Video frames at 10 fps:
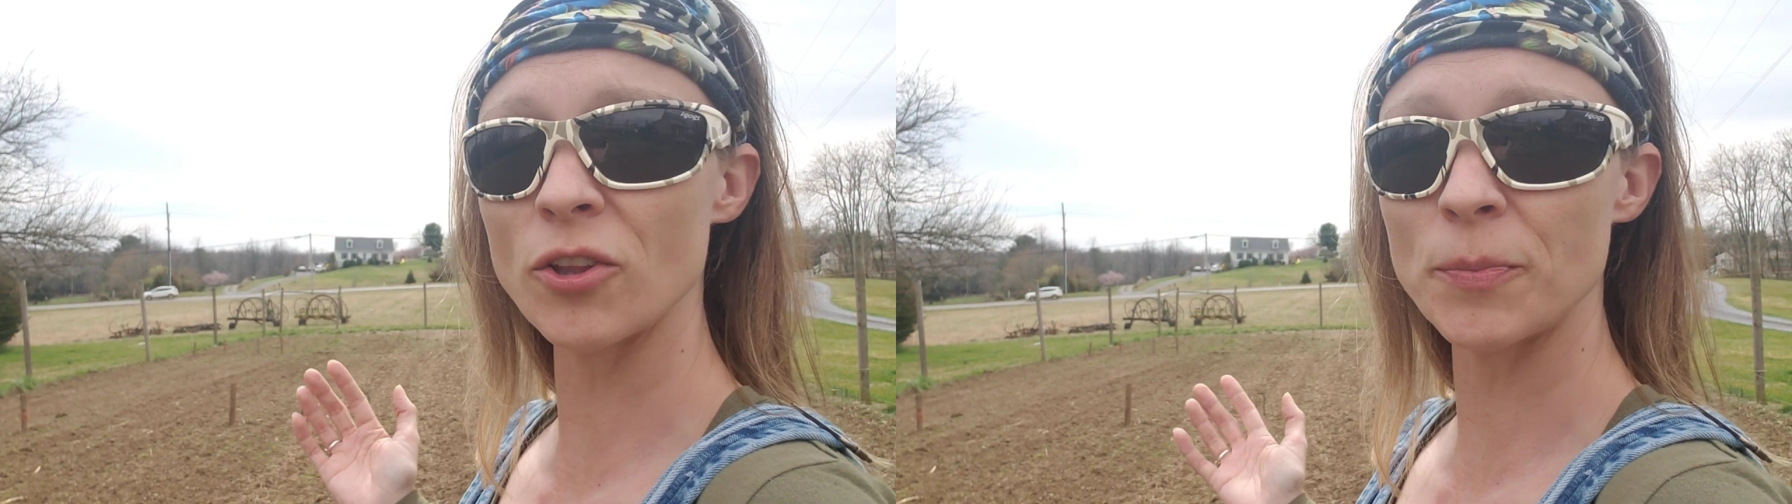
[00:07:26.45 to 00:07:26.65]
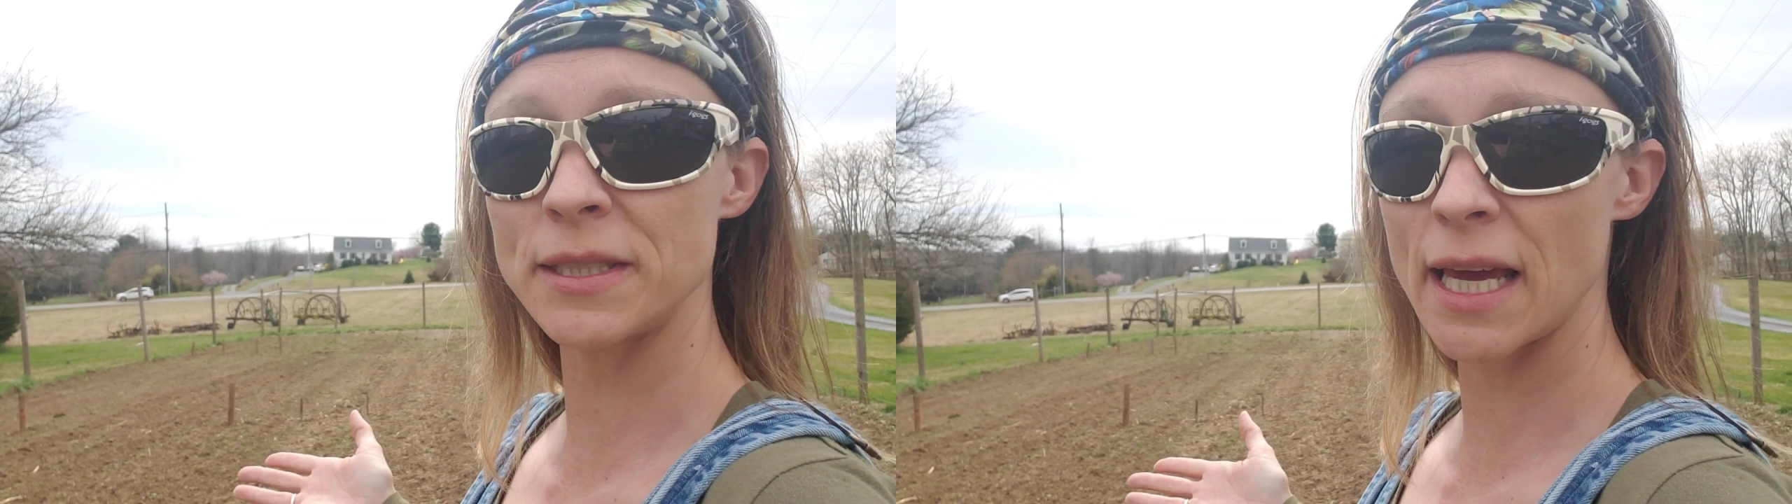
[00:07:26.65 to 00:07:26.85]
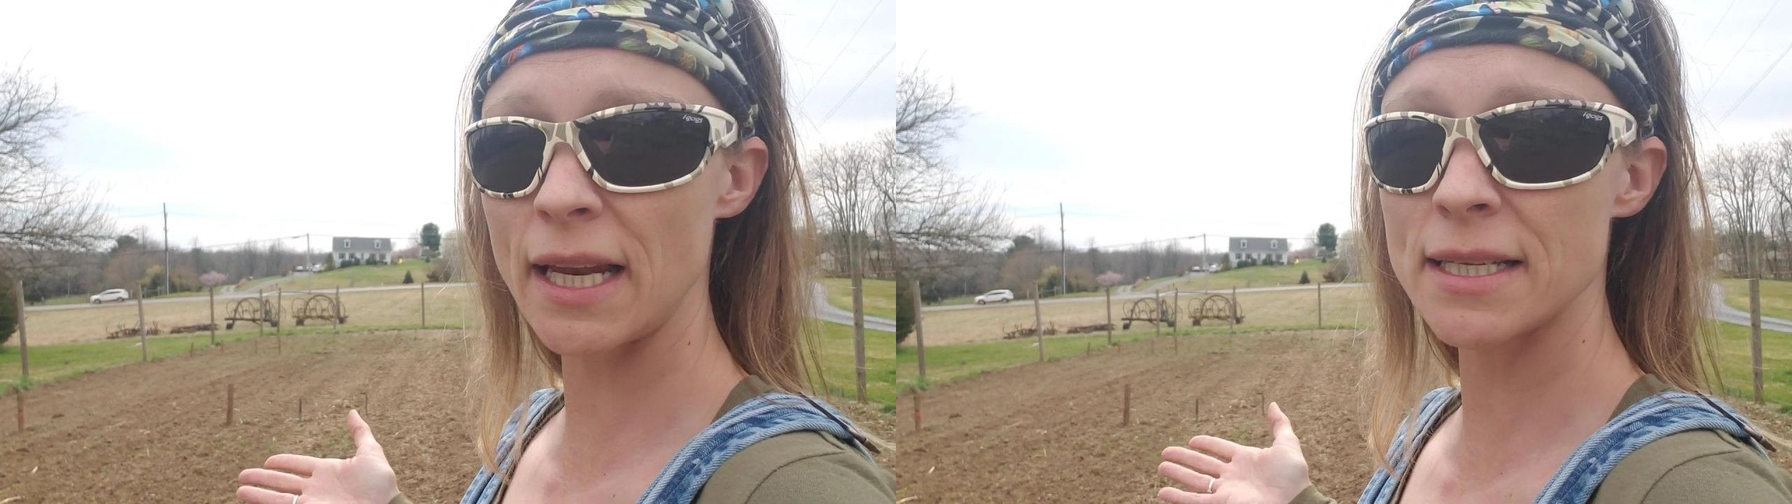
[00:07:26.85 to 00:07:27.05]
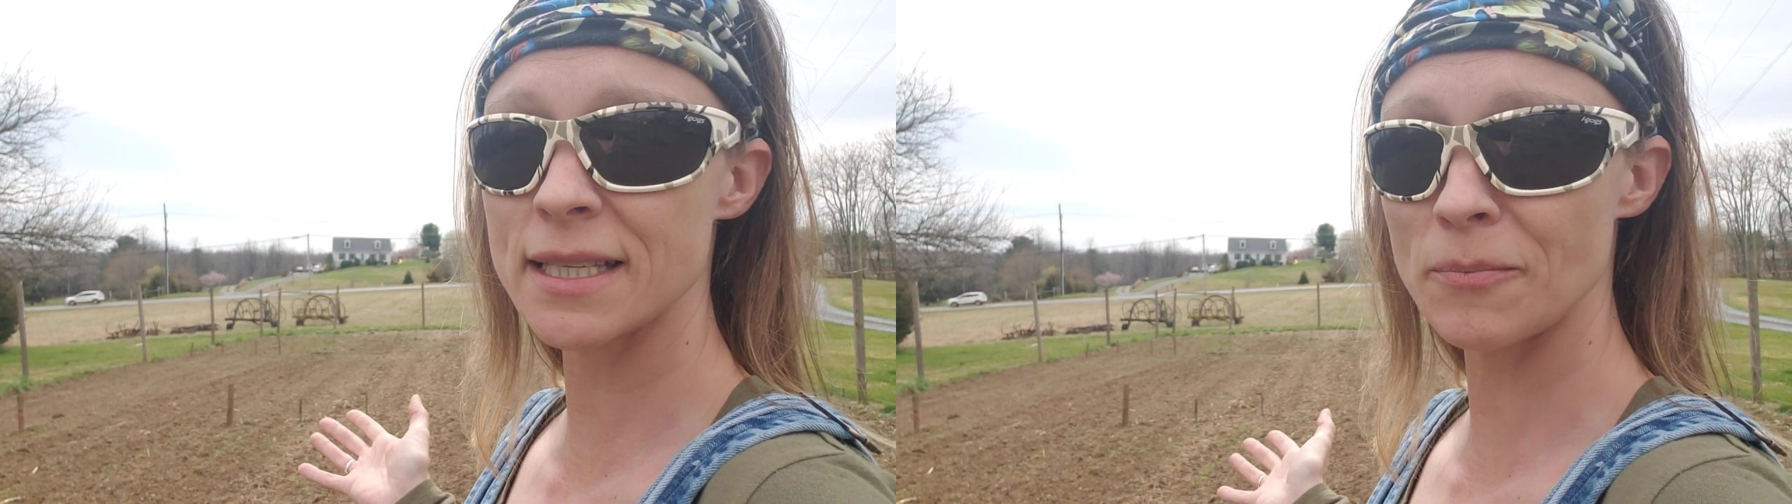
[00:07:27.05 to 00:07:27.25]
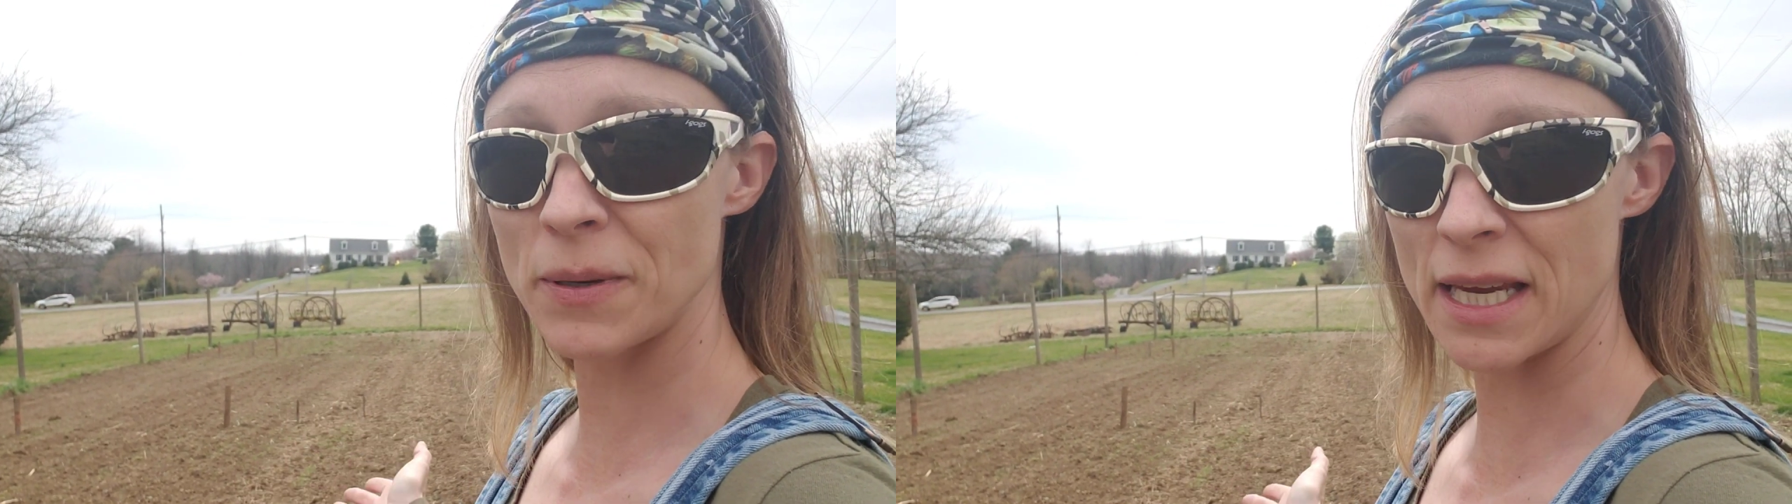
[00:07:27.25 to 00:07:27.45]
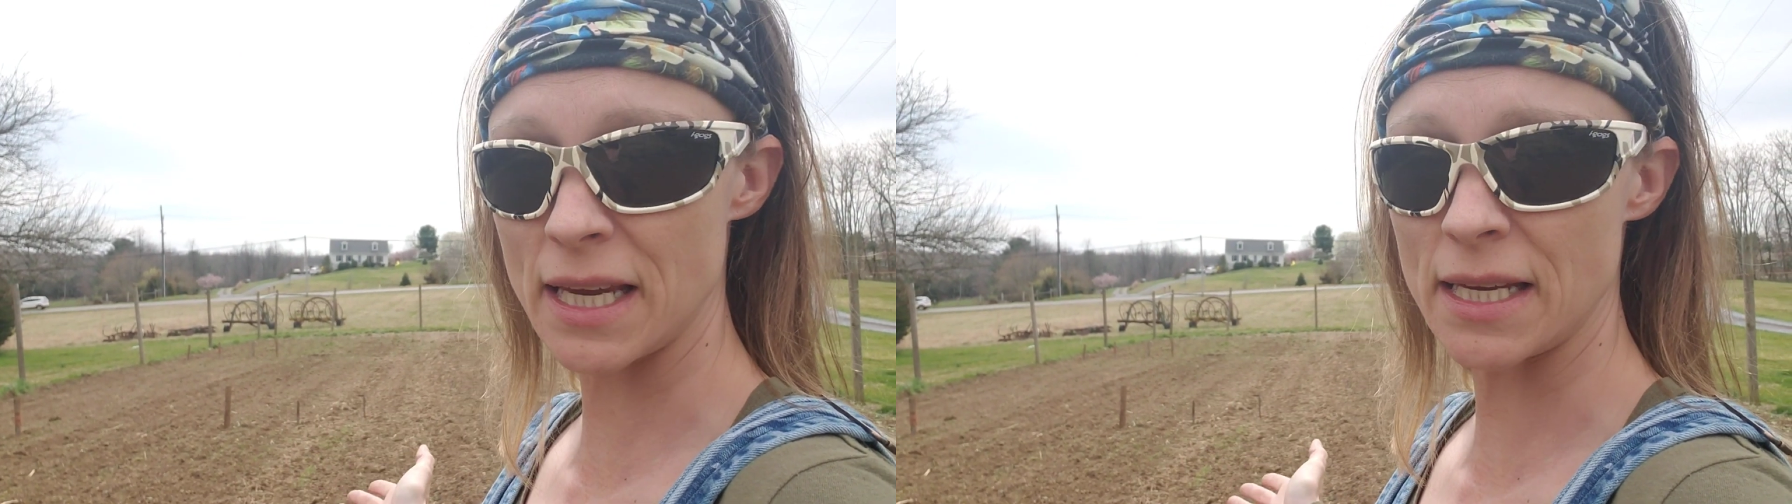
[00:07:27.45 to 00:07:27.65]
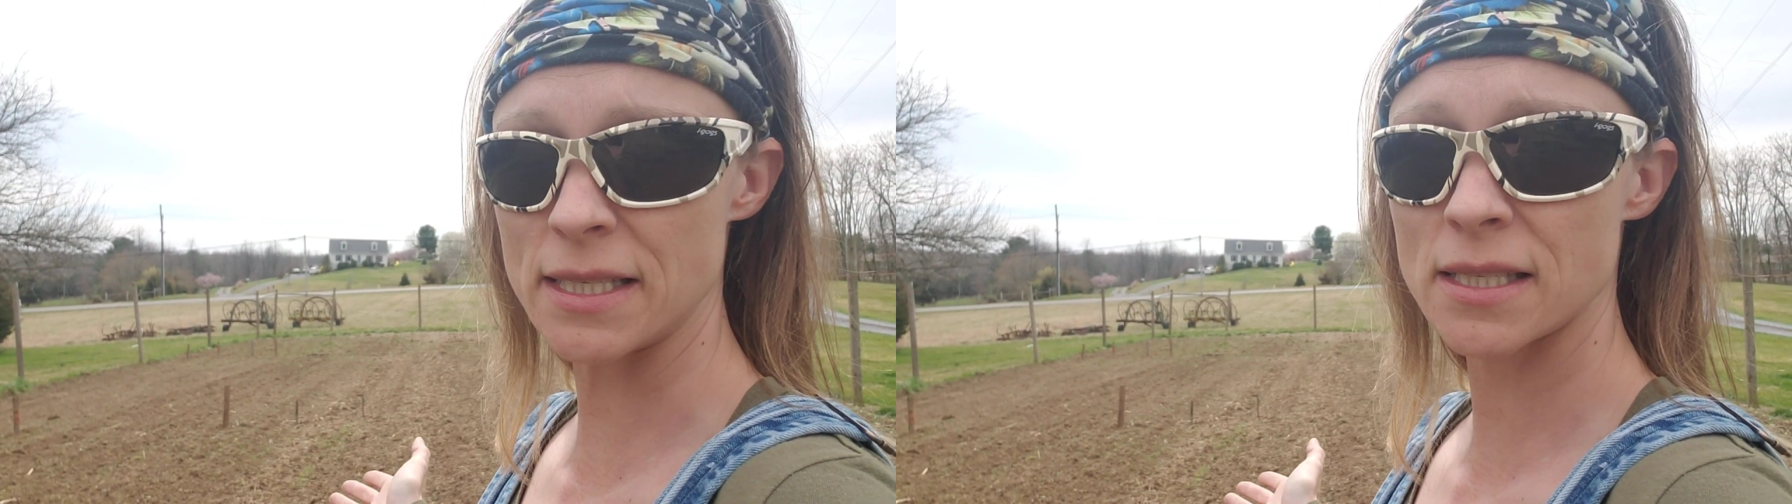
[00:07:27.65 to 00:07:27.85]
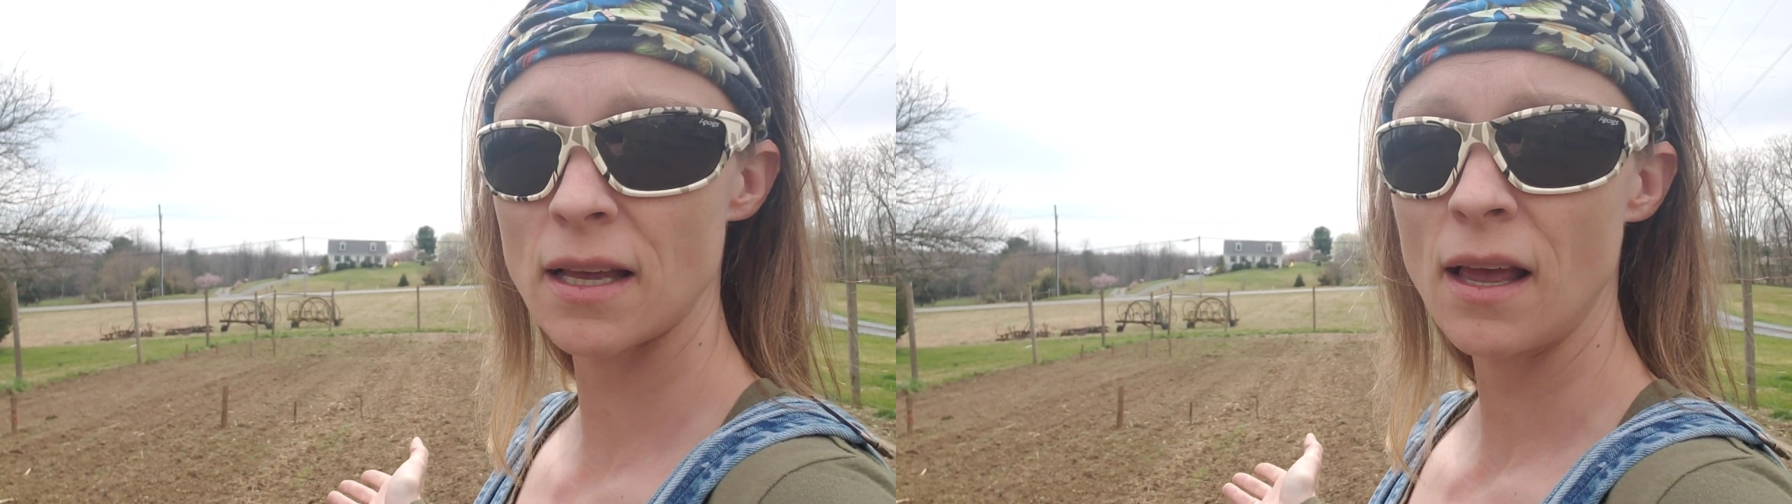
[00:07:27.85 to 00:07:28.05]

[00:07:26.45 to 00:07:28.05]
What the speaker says: the potatoes and the peas.